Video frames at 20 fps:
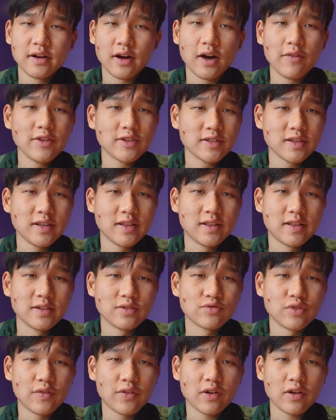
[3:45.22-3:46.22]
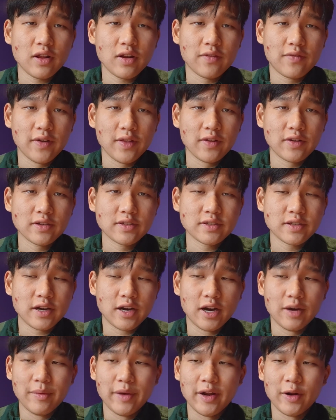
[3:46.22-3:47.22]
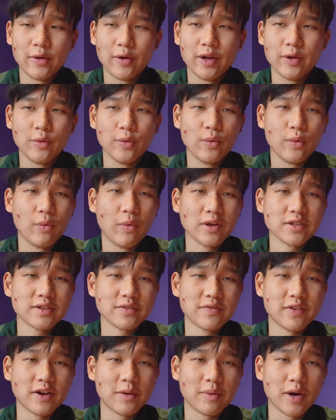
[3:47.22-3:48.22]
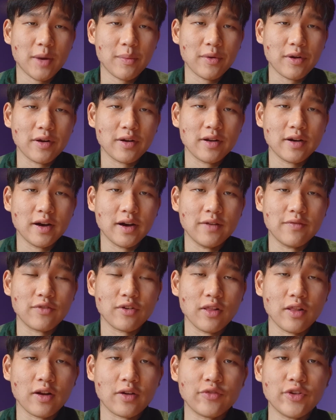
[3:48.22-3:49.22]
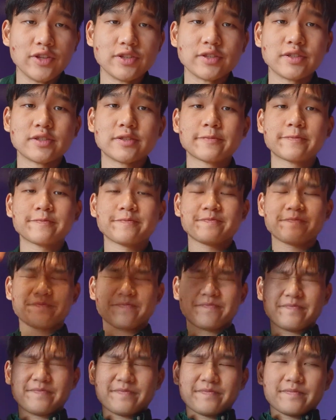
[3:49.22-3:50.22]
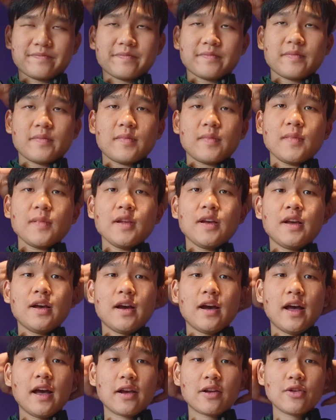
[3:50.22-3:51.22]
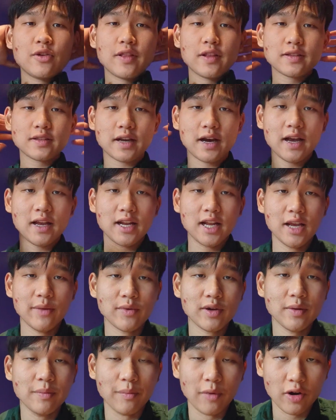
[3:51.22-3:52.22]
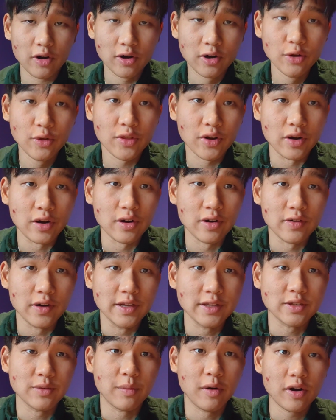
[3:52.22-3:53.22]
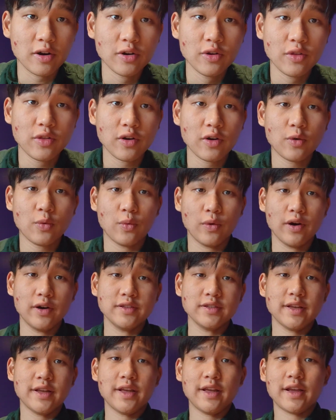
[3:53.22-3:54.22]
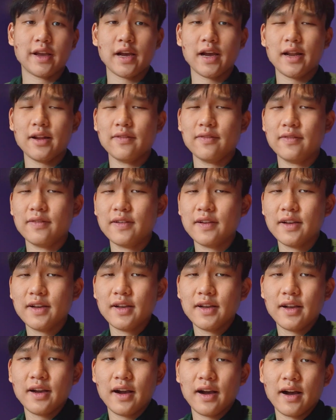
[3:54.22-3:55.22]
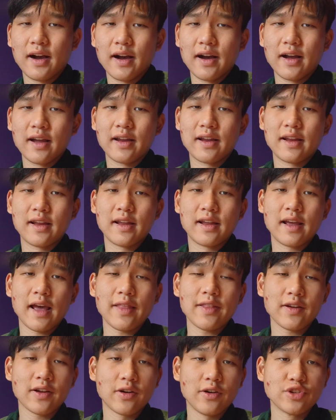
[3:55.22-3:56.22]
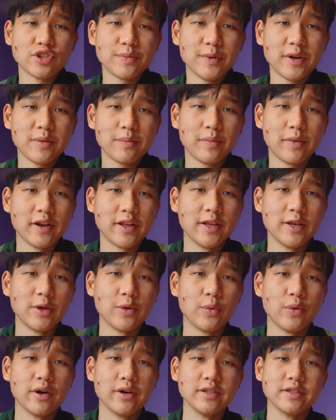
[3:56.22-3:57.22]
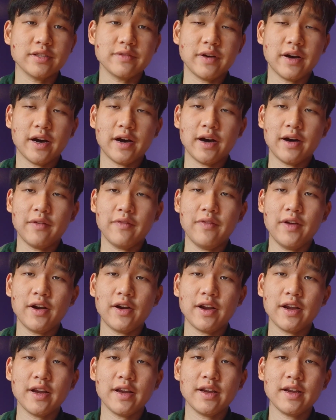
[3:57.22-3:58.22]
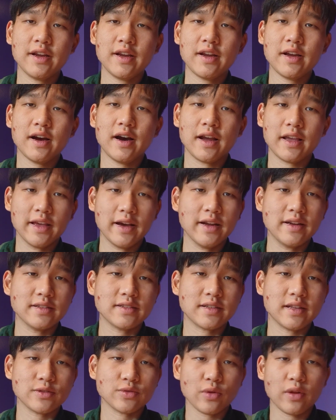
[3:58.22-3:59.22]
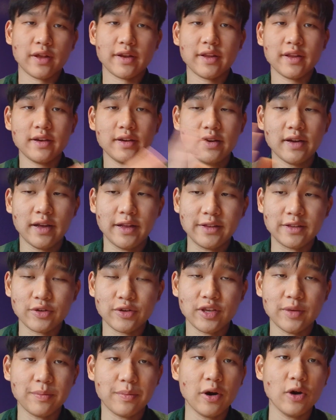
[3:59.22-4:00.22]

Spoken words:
obviously, this ruffled a lot of feathers, and it wasn't very popular for a lot of reasons, including this guy named Martin Luther. Right, so Martin Luther was a kind of Catholic clergyman, but he was very against this whole idea, and so he